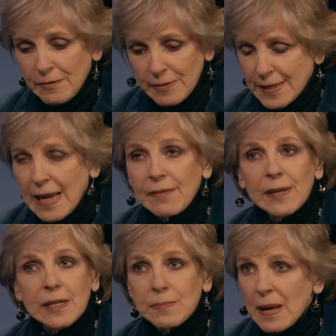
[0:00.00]

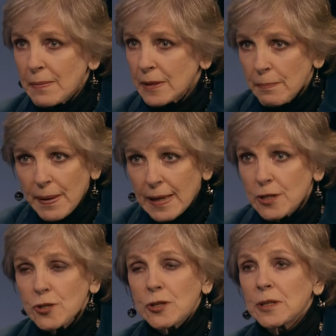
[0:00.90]
savings, maybe a
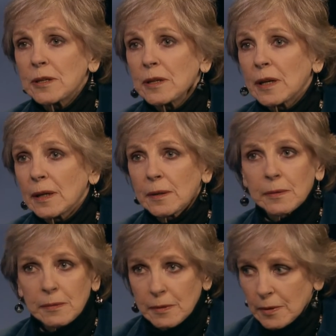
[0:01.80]
pension,
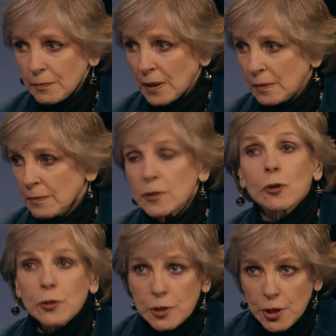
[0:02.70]
uh, uh,
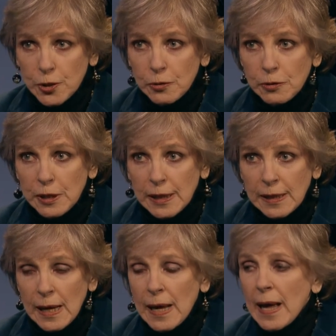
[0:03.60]
Social Security,